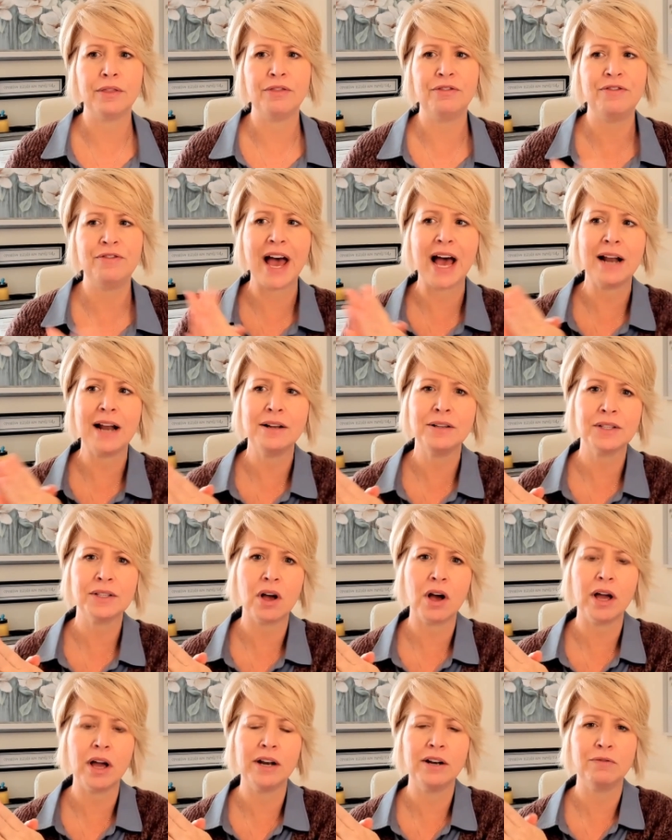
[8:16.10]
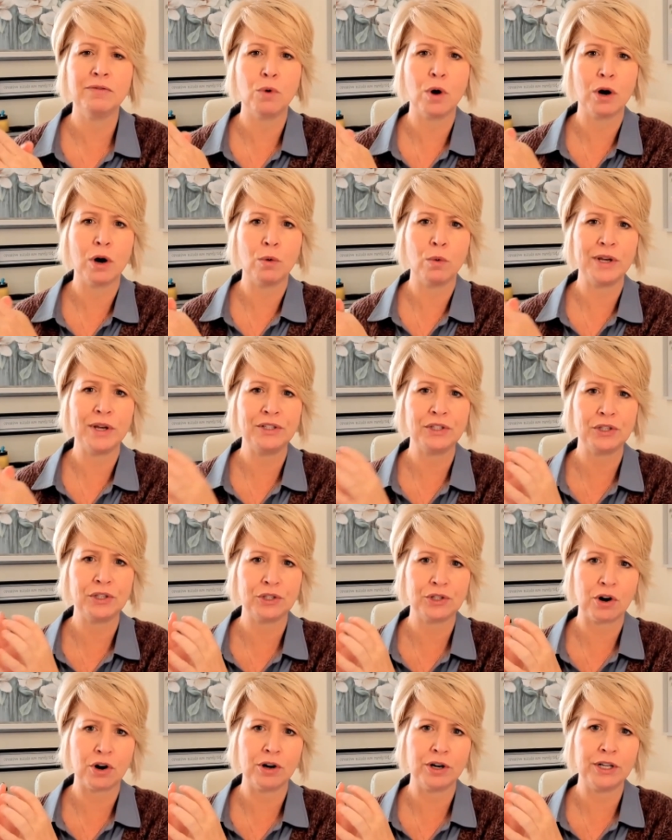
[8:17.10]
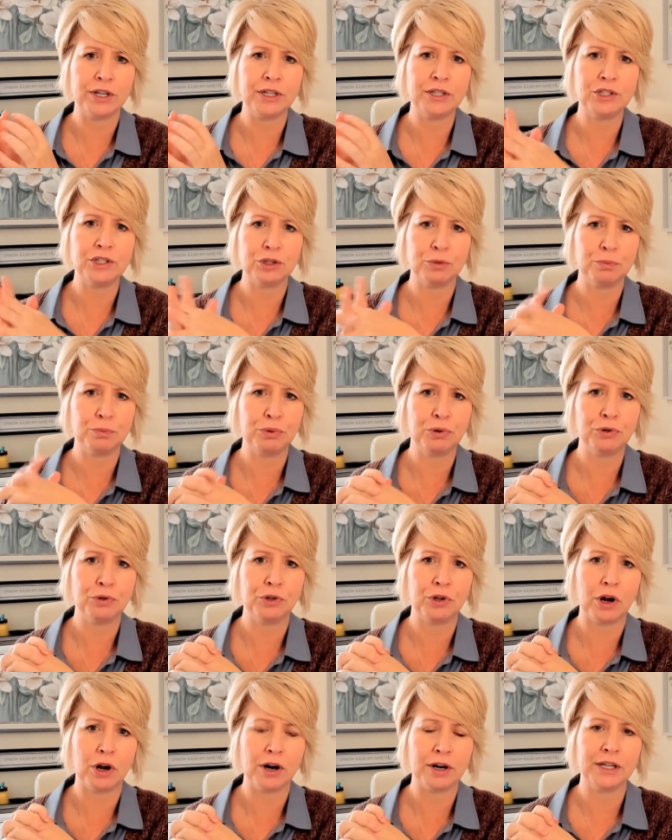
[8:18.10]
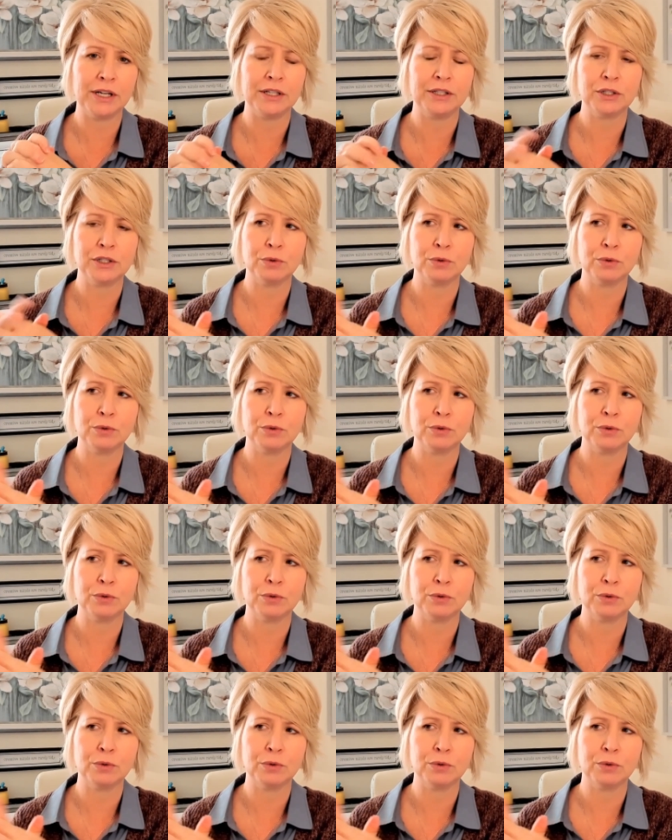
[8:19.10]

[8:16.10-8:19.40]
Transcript: that is kind of where we started to pull our kids.